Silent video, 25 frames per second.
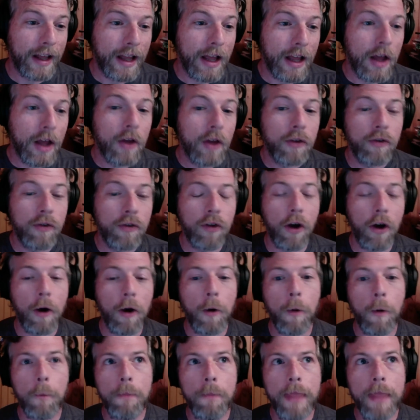
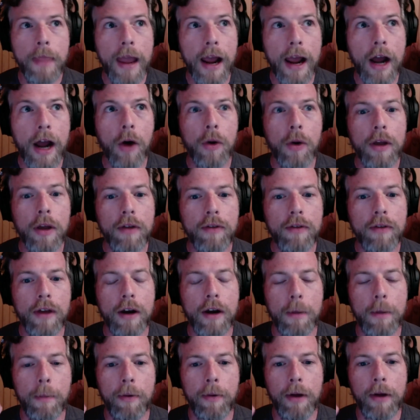So how he's going
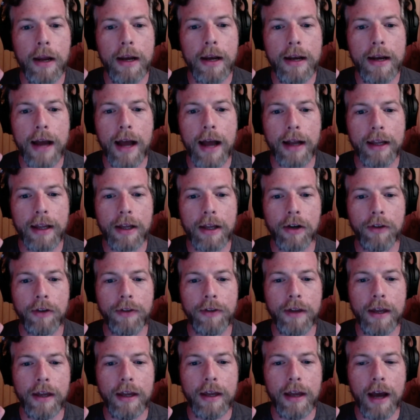to plead not
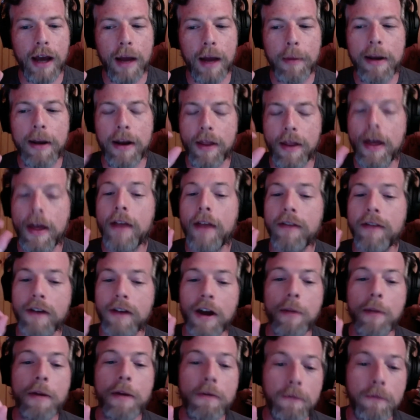guilty, I mean, that's going
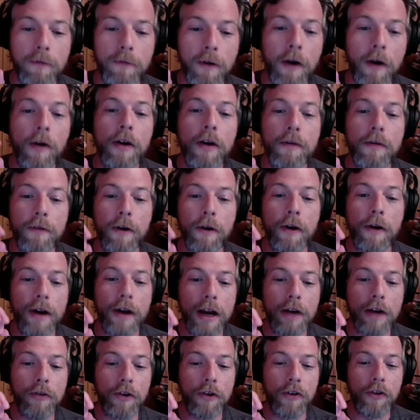to be very, very
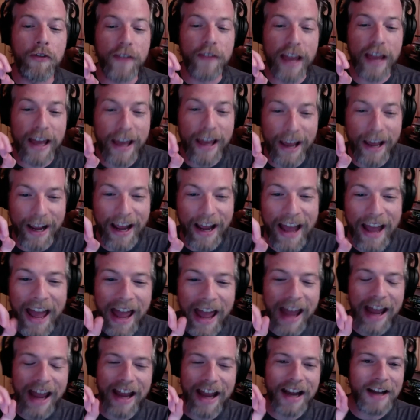interesting.
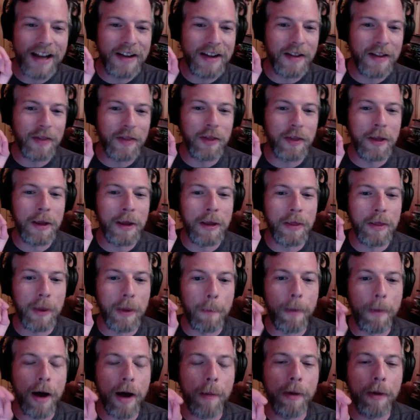And the
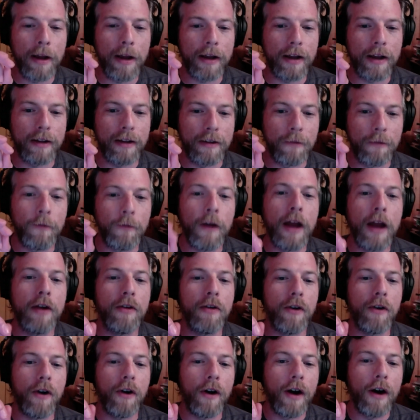public
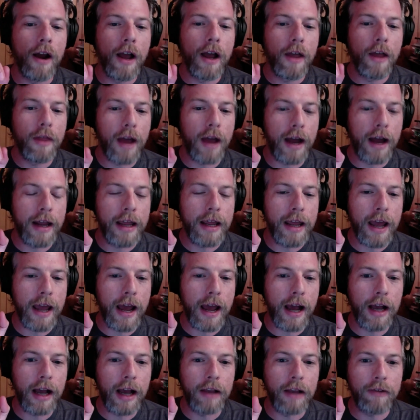defender that he
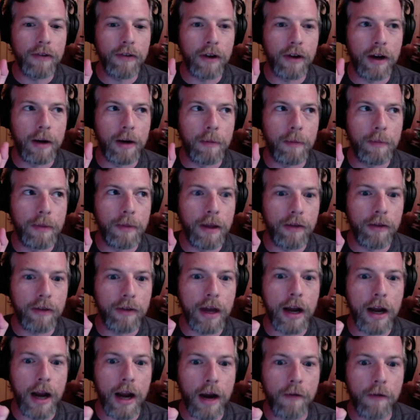has is
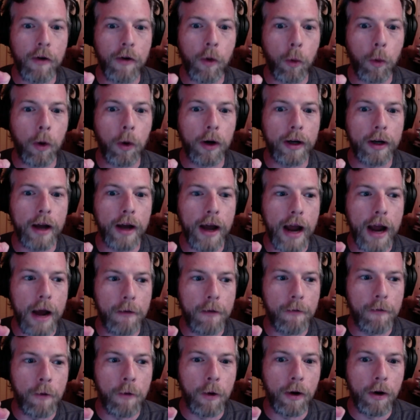going to have her work cut
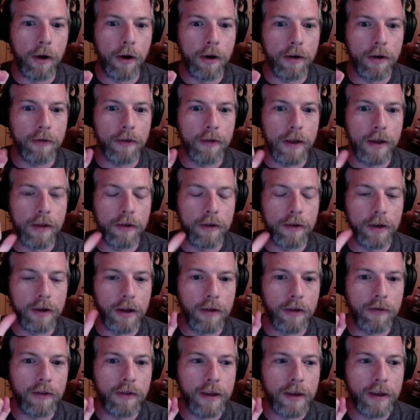out for her, to say the least.